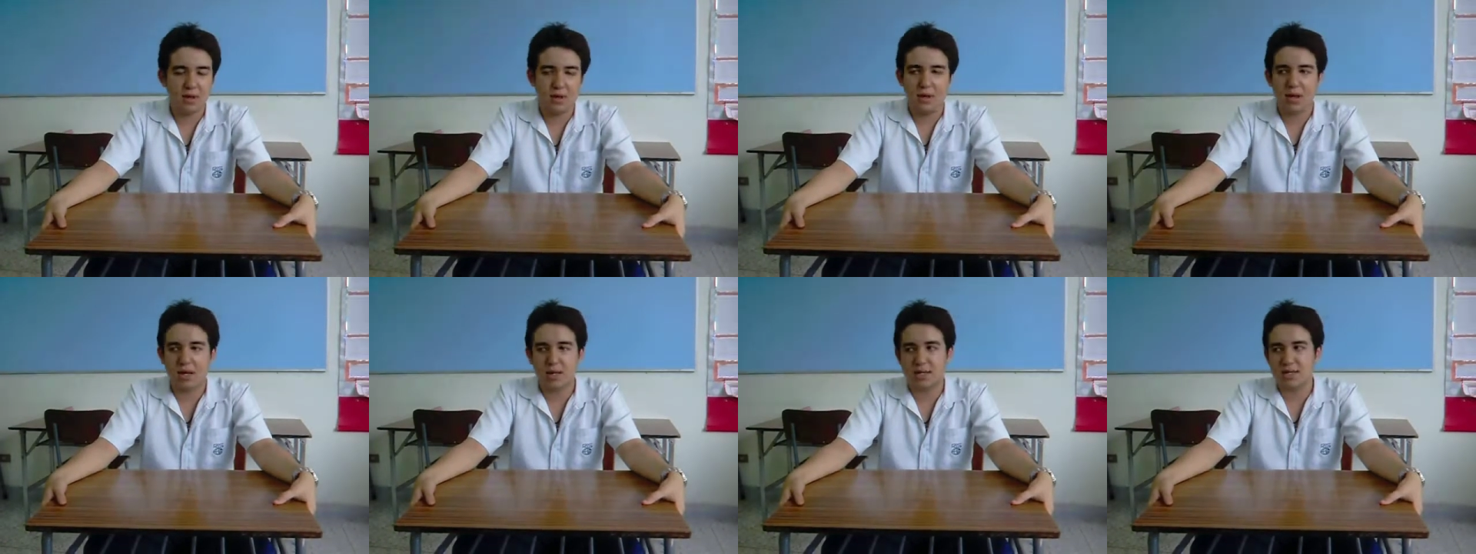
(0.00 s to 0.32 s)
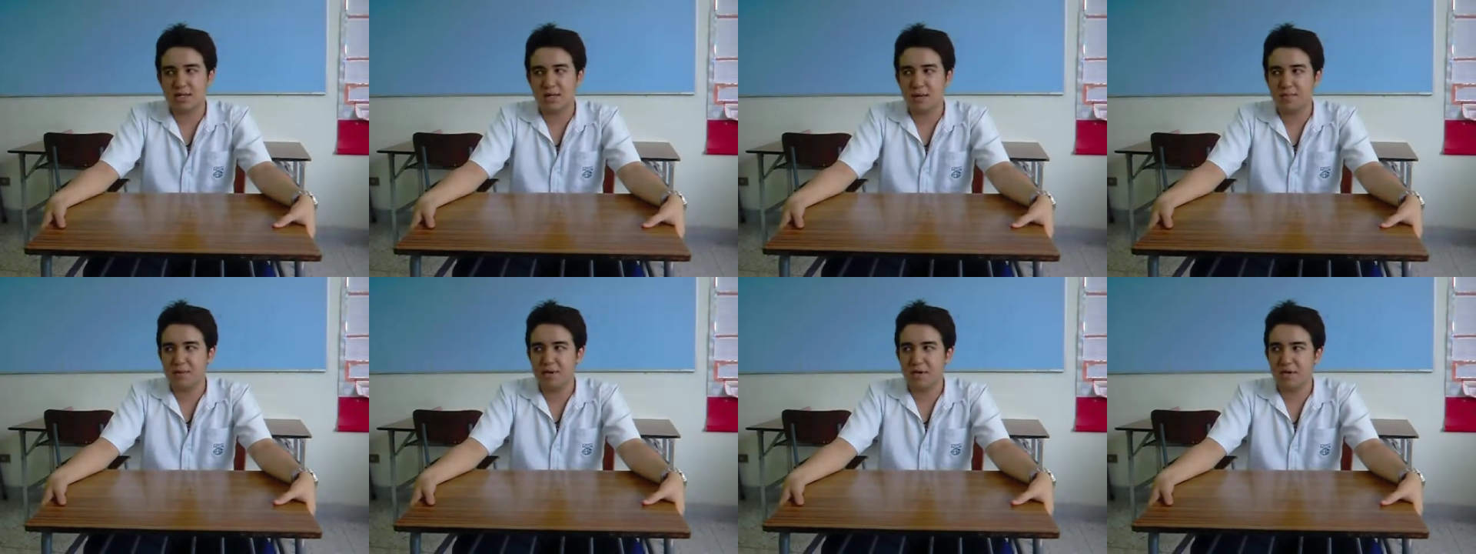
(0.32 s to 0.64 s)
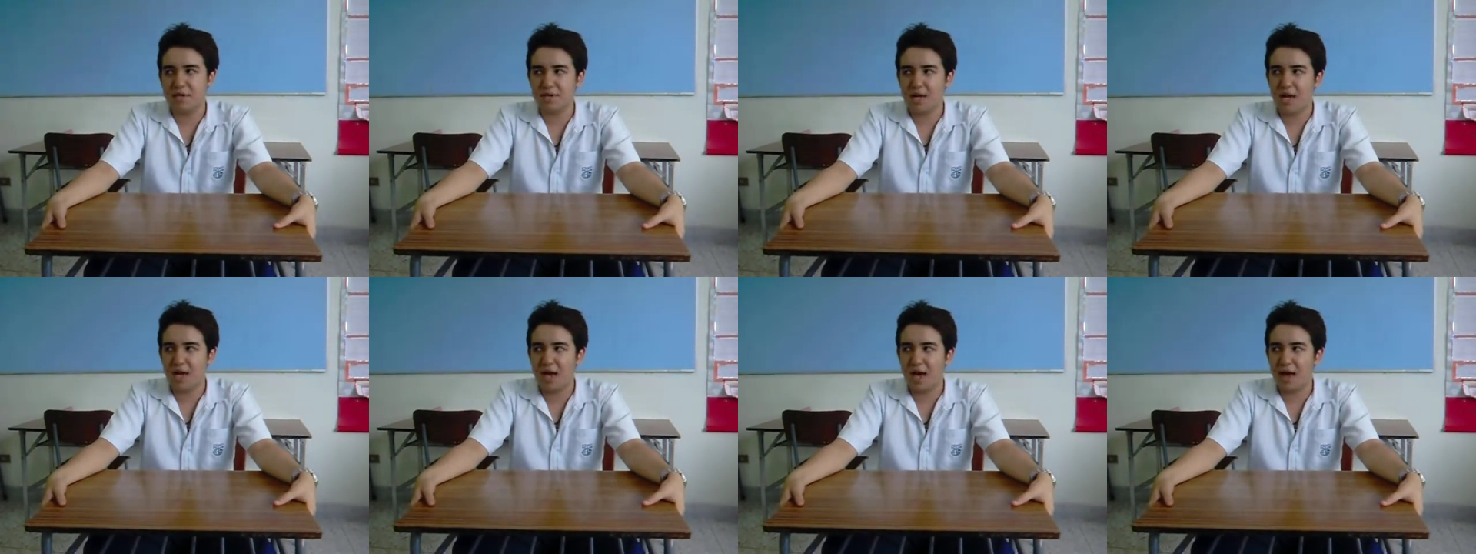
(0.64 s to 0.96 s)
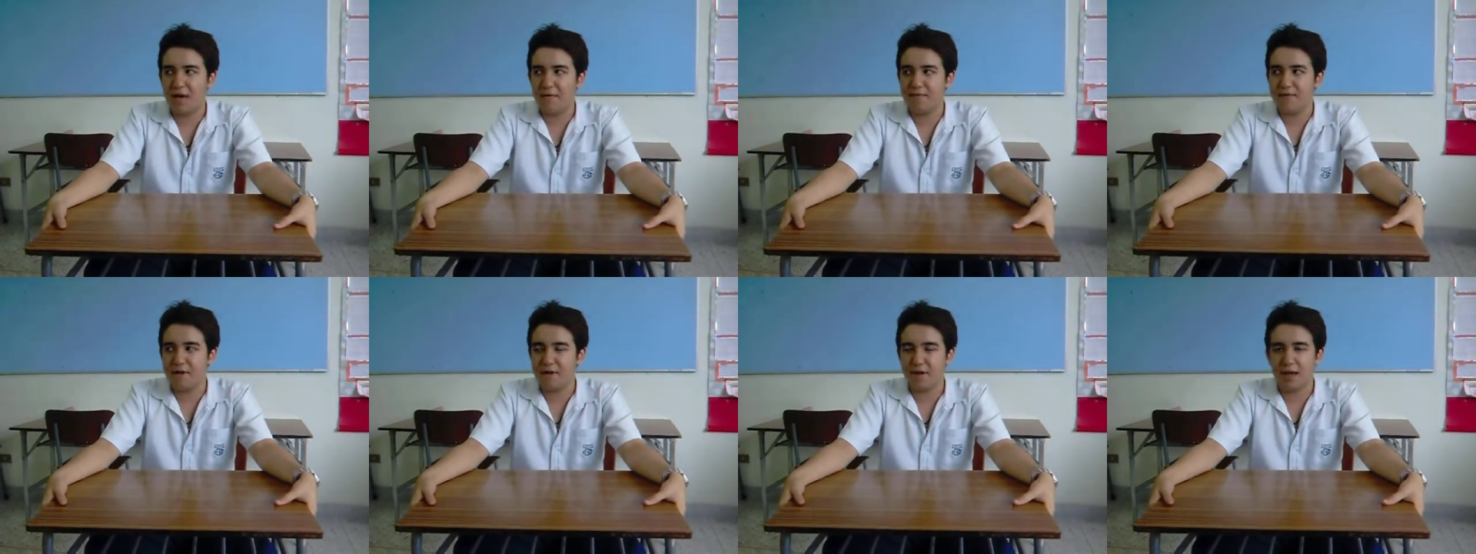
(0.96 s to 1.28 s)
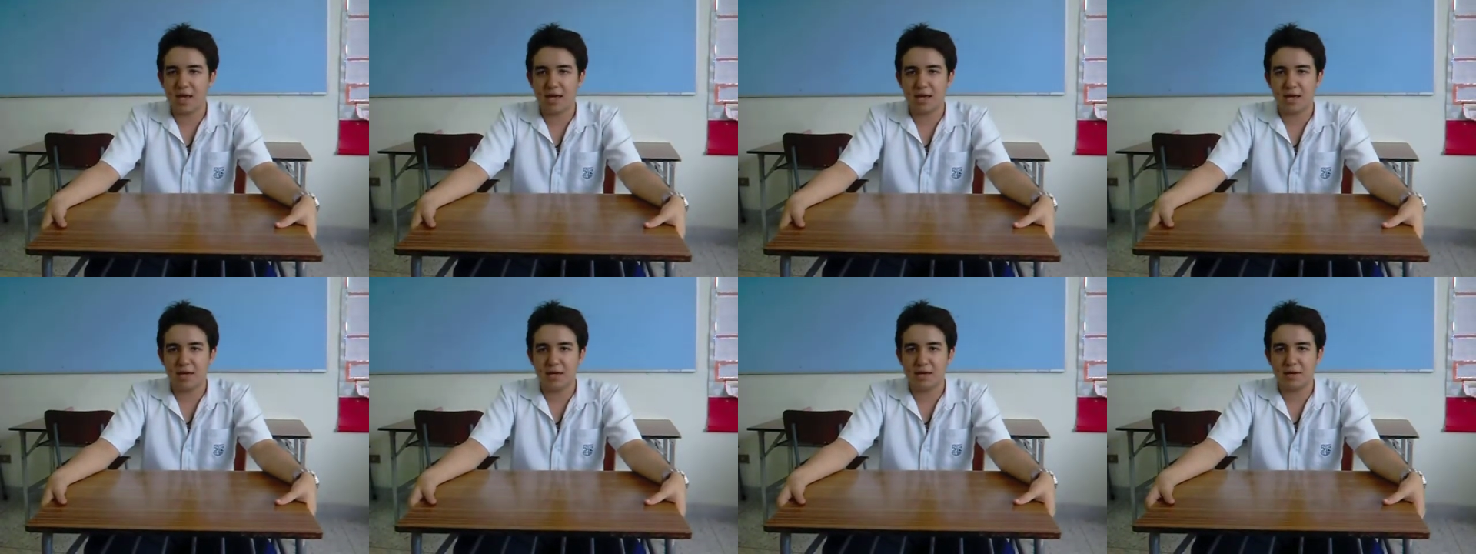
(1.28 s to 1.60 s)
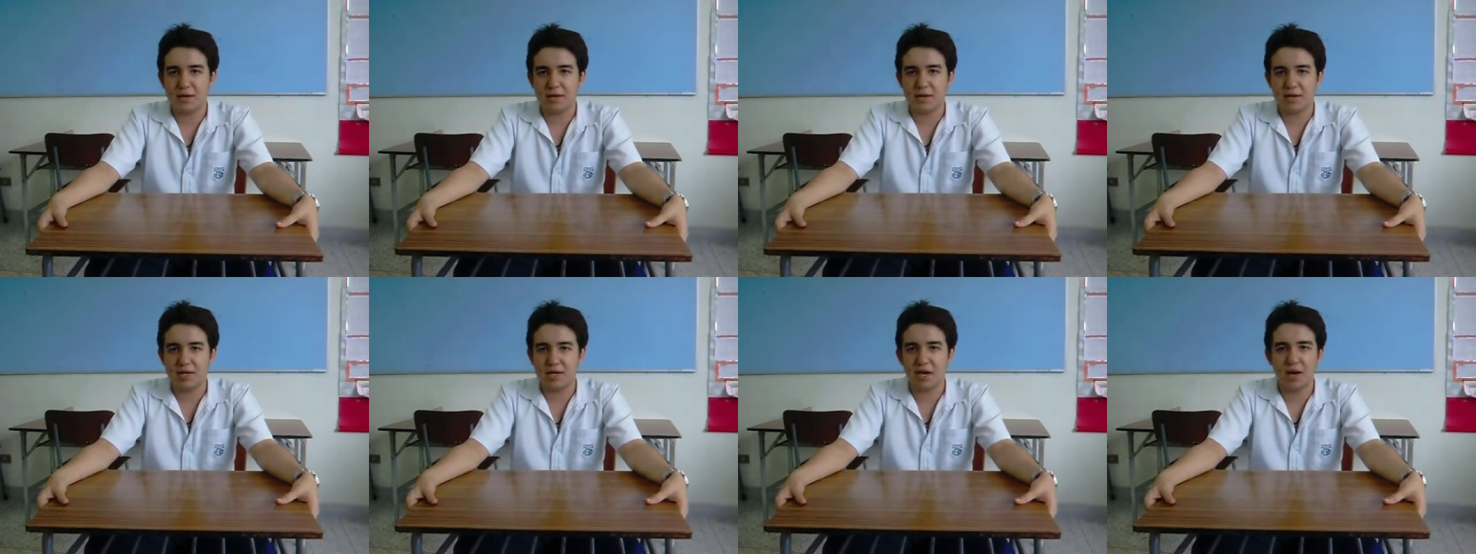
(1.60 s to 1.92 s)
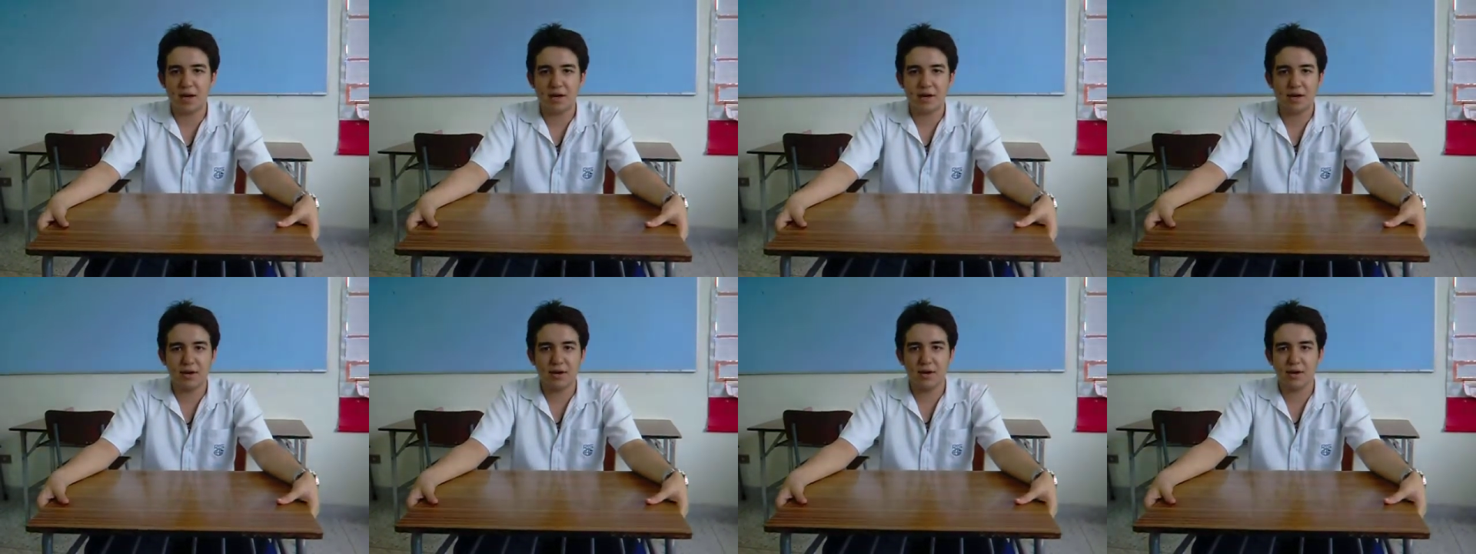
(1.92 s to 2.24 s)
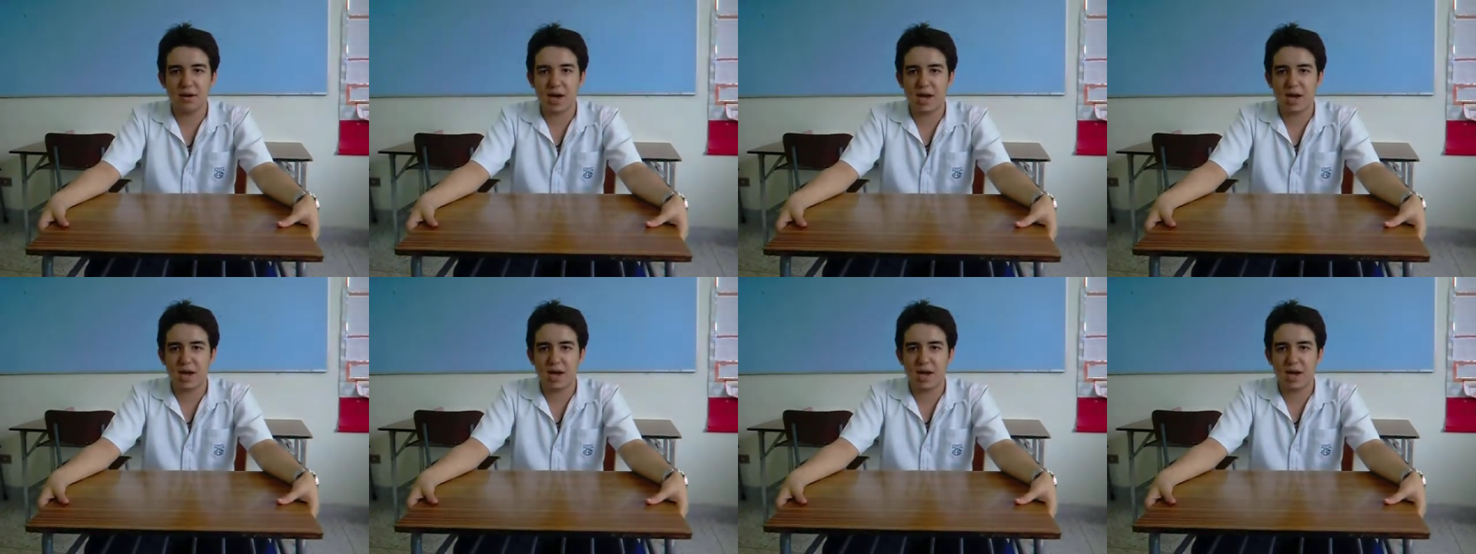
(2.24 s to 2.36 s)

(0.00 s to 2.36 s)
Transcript: some teachers I have, they're like younger,